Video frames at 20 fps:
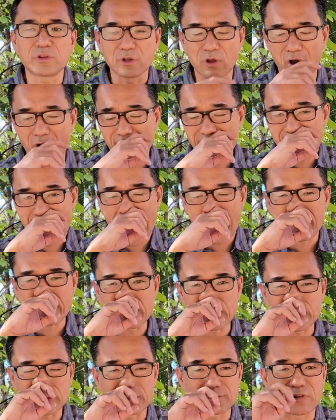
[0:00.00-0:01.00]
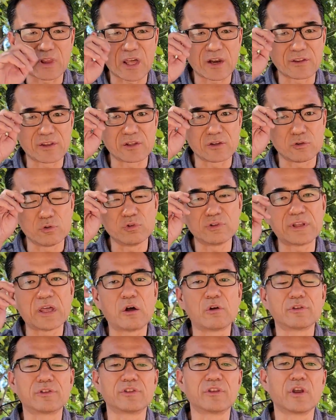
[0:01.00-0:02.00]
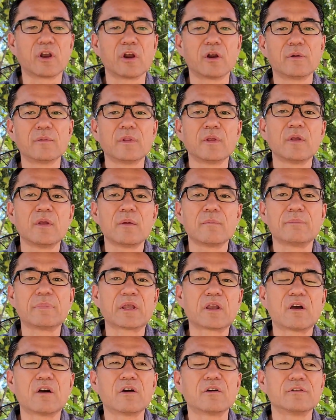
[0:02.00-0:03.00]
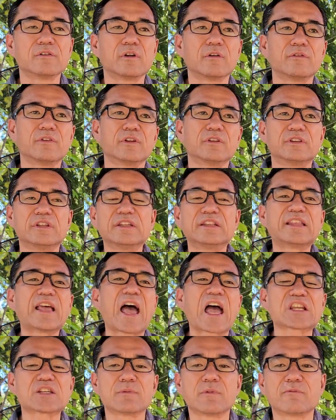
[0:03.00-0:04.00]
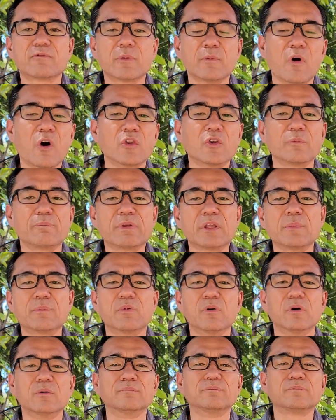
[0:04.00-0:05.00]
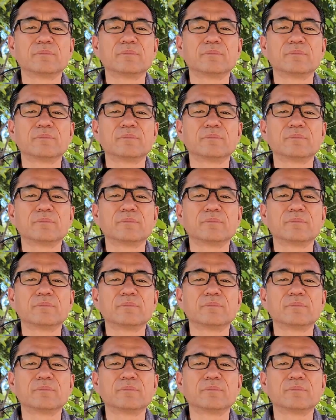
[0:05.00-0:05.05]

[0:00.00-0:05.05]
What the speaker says: the unhappiness of a lot of the youth out there because of the detachment from other people.